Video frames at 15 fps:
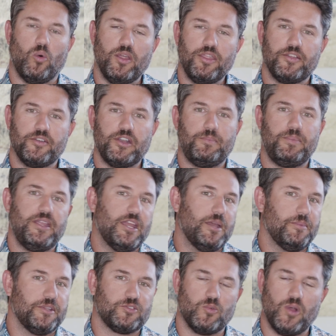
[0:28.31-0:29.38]
1.30
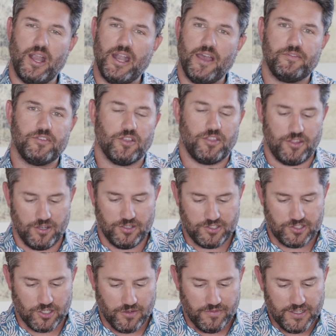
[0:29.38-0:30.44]
p.m. That's right after third
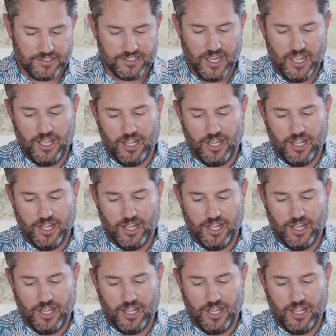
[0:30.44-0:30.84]
service.